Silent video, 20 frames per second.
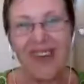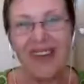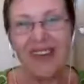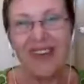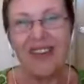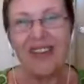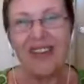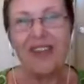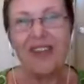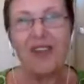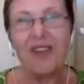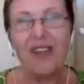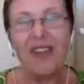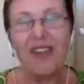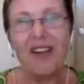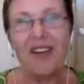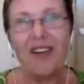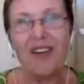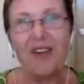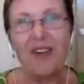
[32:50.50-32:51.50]
And
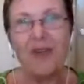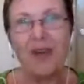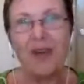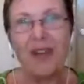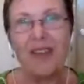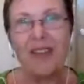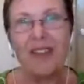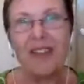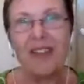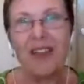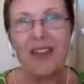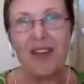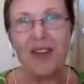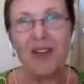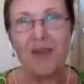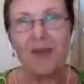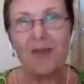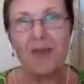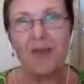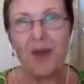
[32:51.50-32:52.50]
given that you've been
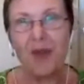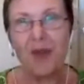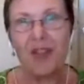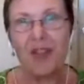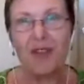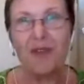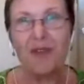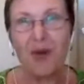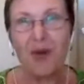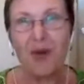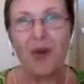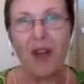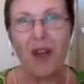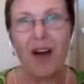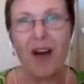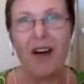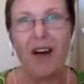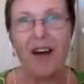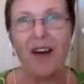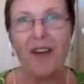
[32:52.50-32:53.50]
sick most of your
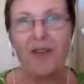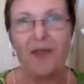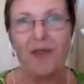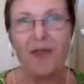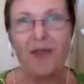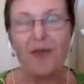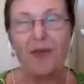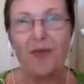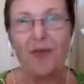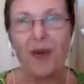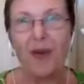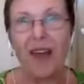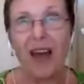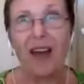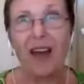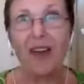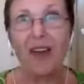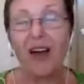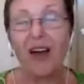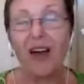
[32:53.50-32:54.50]
life
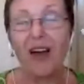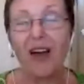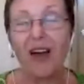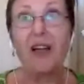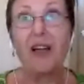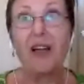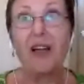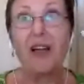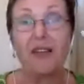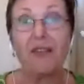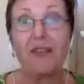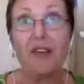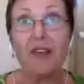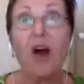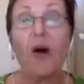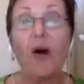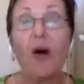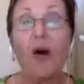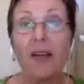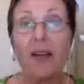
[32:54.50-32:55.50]
without like really
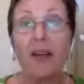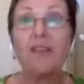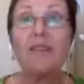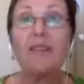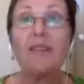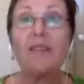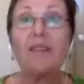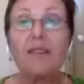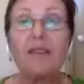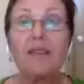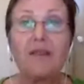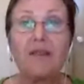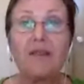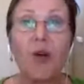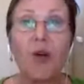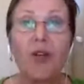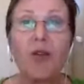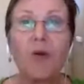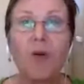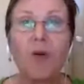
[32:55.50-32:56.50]
knowing
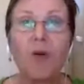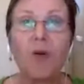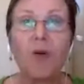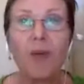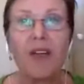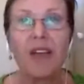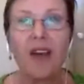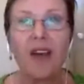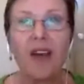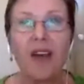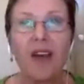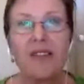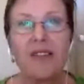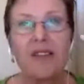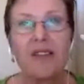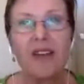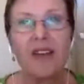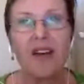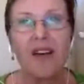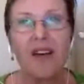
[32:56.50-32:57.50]
what you were up
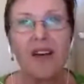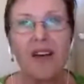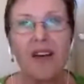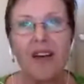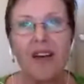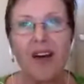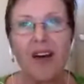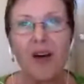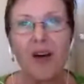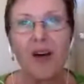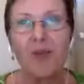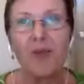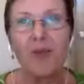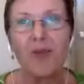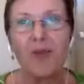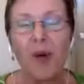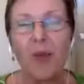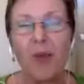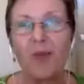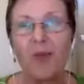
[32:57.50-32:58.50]
against,
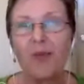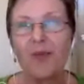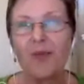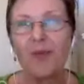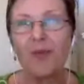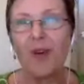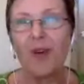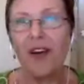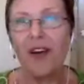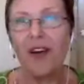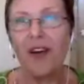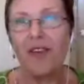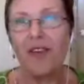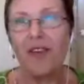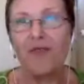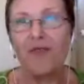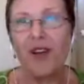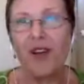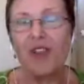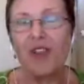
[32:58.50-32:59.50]
when I
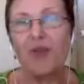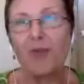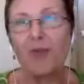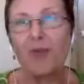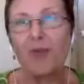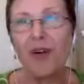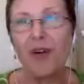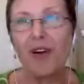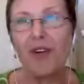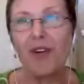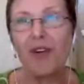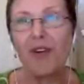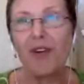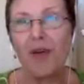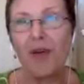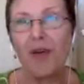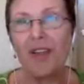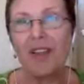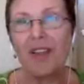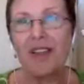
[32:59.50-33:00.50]
read your book, I
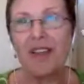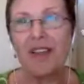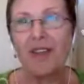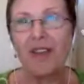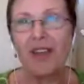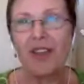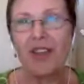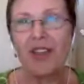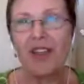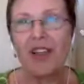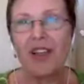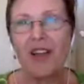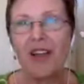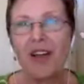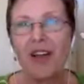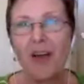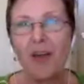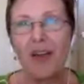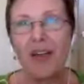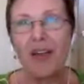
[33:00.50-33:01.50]
found myself actually
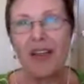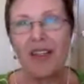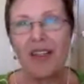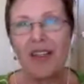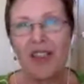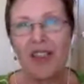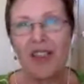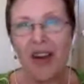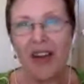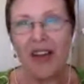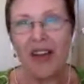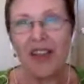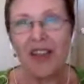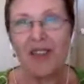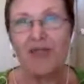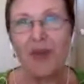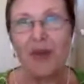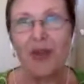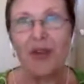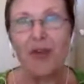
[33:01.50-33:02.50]
a bit
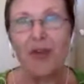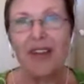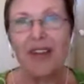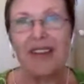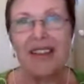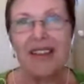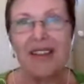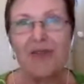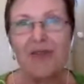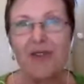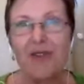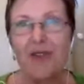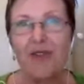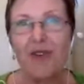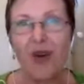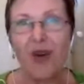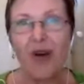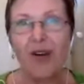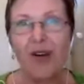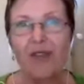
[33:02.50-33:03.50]
excited for you,
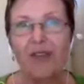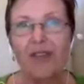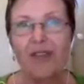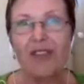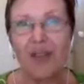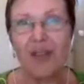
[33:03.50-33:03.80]
because if you've